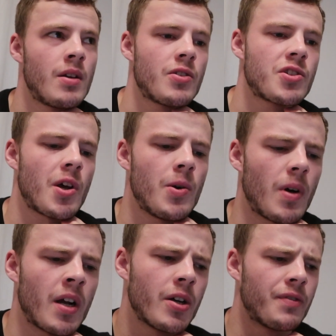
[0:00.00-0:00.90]
So
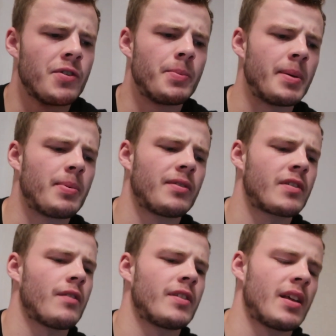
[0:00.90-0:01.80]
I know a few people have
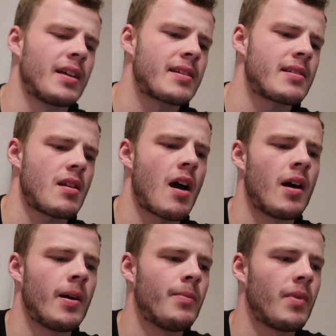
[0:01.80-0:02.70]
covered this,
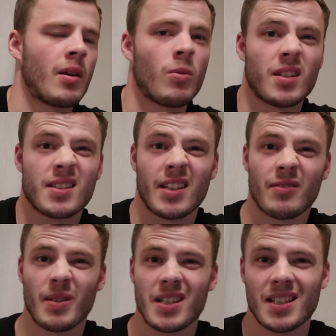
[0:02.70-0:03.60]
and I wanted to
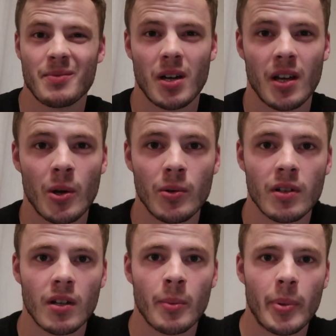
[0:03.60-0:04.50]
give basically my
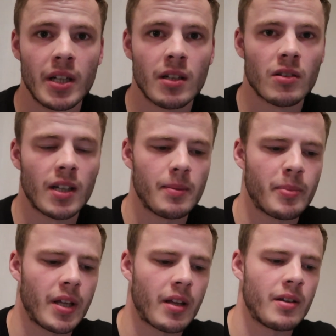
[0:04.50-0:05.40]
own opinion on it,
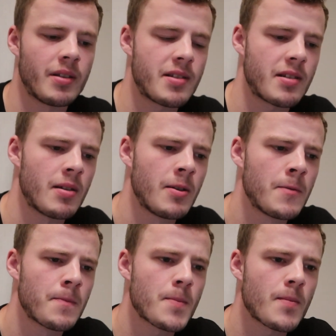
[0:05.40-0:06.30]
because
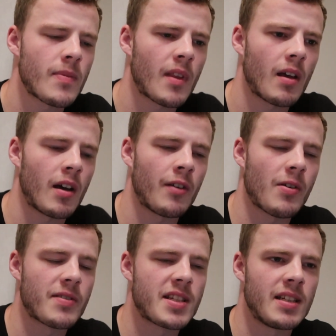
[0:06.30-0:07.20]
I've
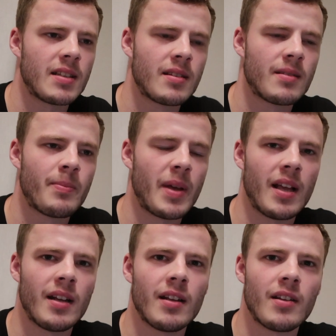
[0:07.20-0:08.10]
obviously
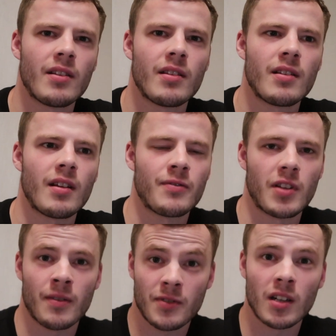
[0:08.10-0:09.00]

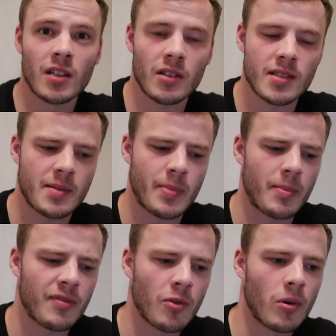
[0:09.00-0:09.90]
I've done a contest prep
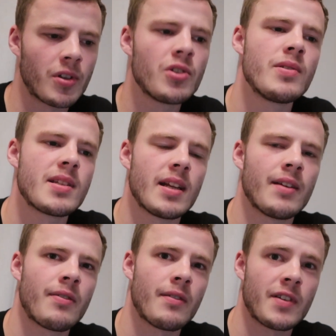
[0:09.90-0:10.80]
before using
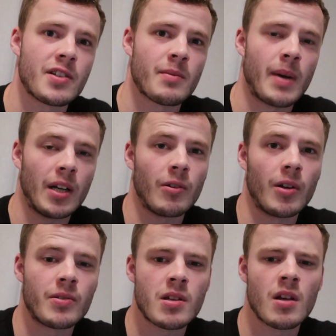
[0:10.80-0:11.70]
Iifym
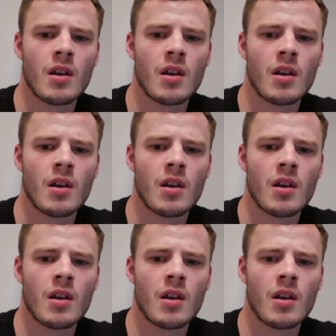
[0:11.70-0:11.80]
macros,